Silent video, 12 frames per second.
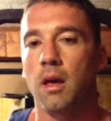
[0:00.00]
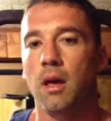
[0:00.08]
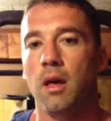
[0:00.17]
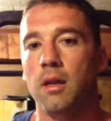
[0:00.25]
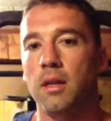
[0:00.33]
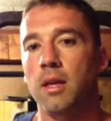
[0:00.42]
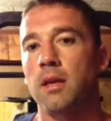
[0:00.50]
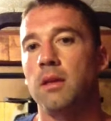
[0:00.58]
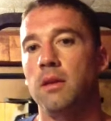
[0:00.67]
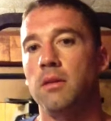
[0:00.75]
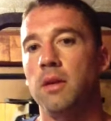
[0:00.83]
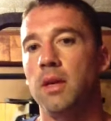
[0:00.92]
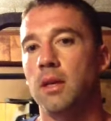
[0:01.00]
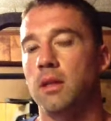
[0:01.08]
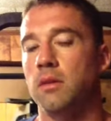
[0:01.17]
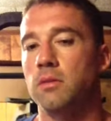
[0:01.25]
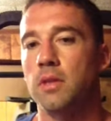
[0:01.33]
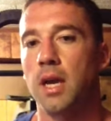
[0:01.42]
until you get
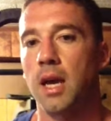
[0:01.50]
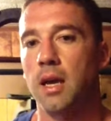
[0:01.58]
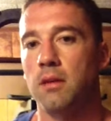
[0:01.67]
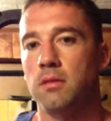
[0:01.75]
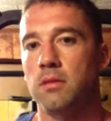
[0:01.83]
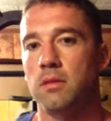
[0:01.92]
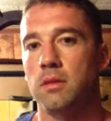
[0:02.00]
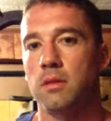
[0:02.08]
those calves